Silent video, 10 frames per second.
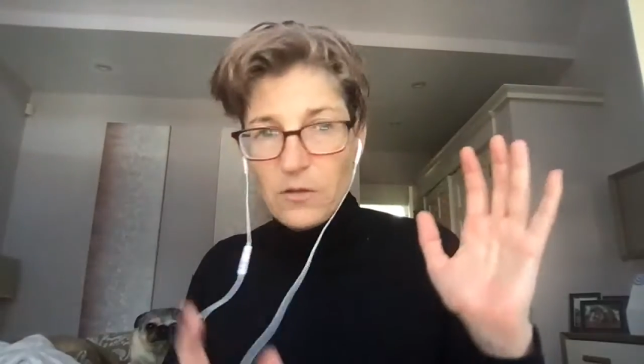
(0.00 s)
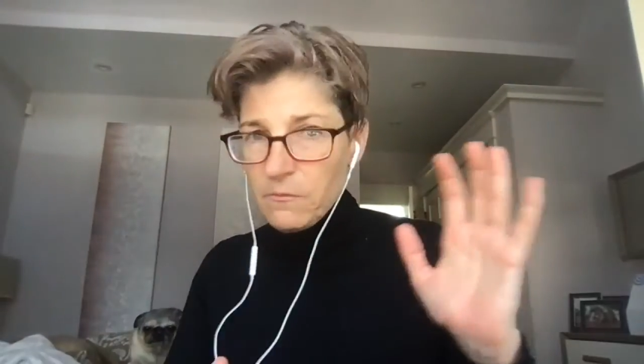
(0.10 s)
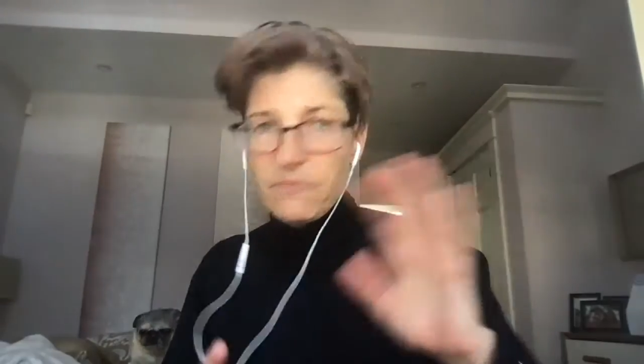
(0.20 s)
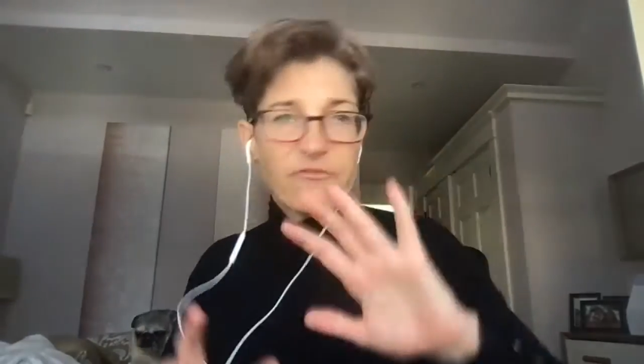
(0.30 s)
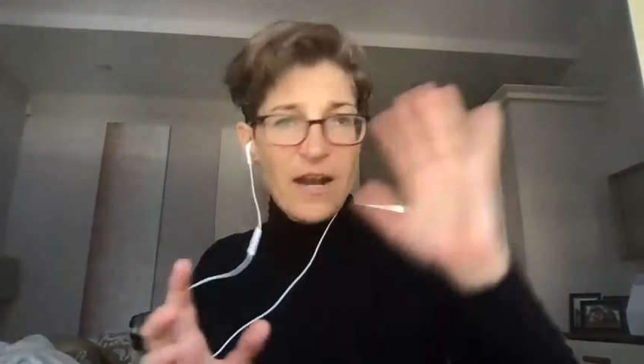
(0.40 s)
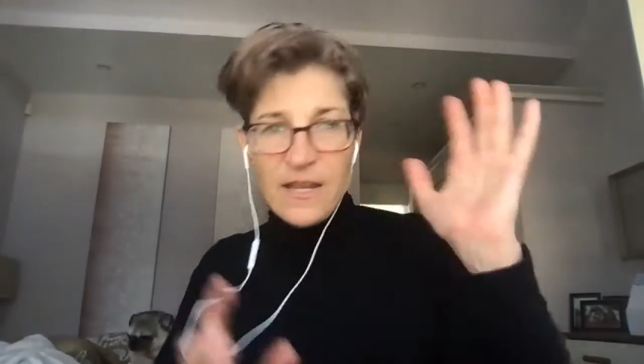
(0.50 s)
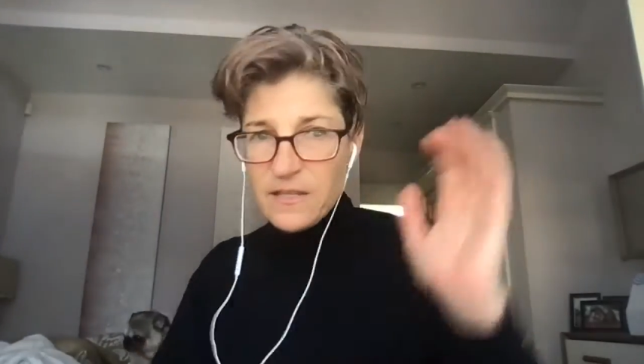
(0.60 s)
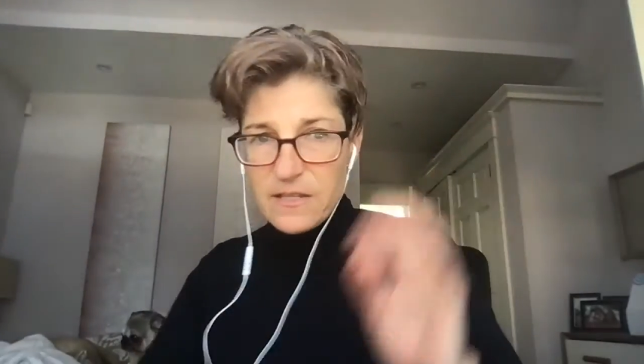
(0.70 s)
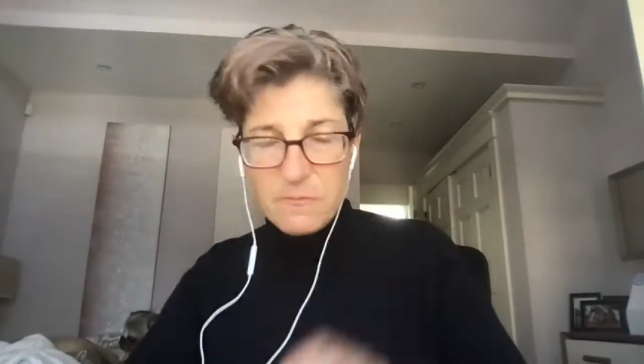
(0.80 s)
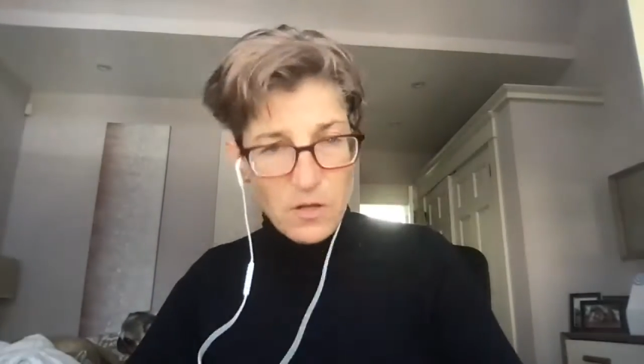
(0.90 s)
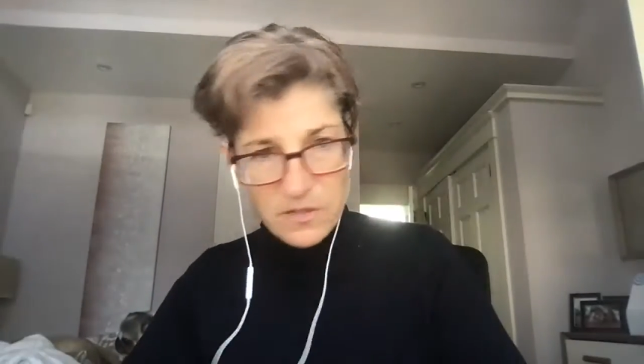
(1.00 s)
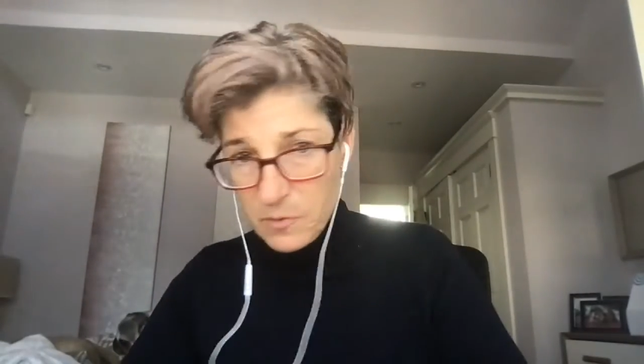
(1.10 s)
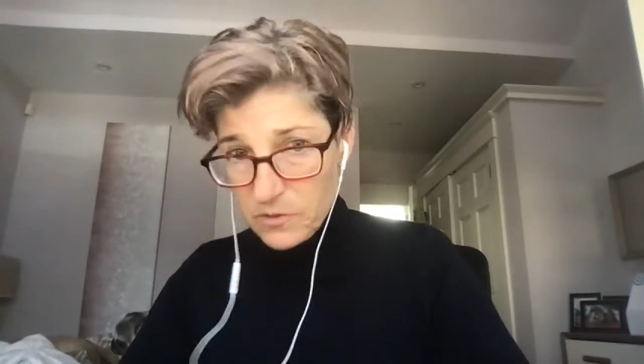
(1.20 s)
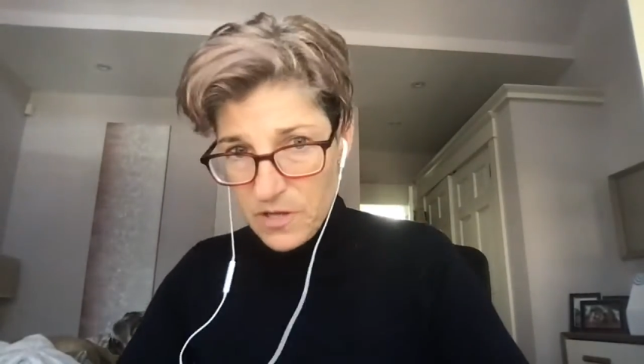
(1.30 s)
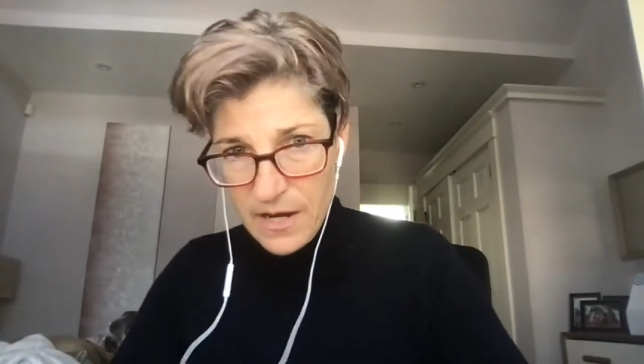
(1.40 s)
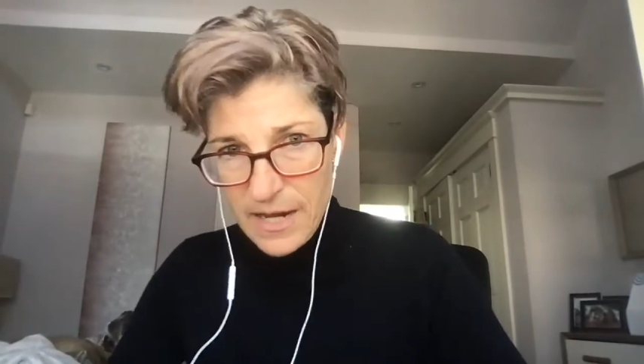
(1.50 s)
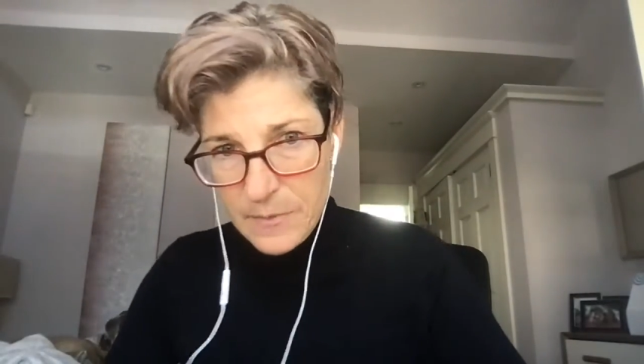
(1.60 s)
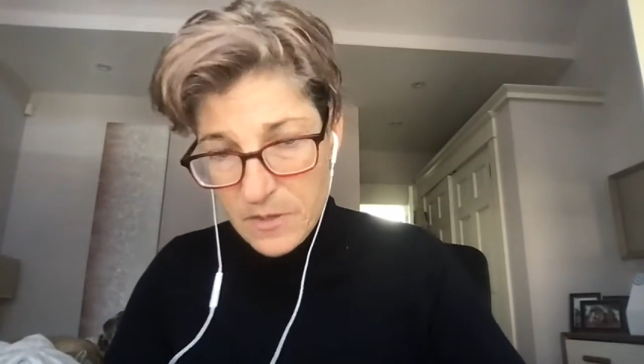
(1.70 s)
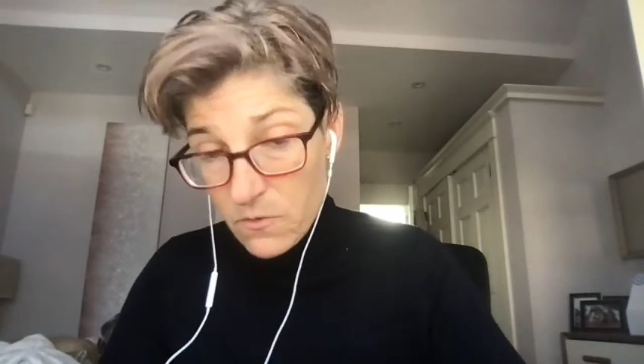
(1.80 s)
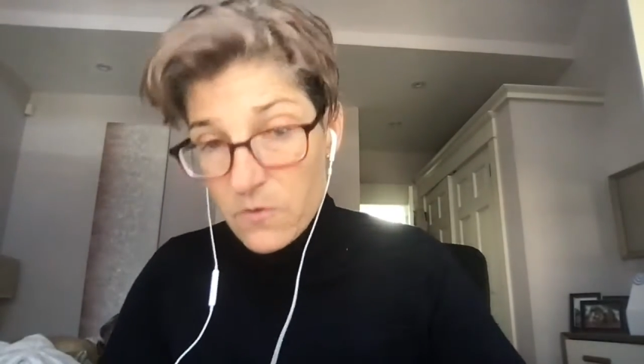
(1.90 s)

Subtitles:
Friends multiple times. Oh,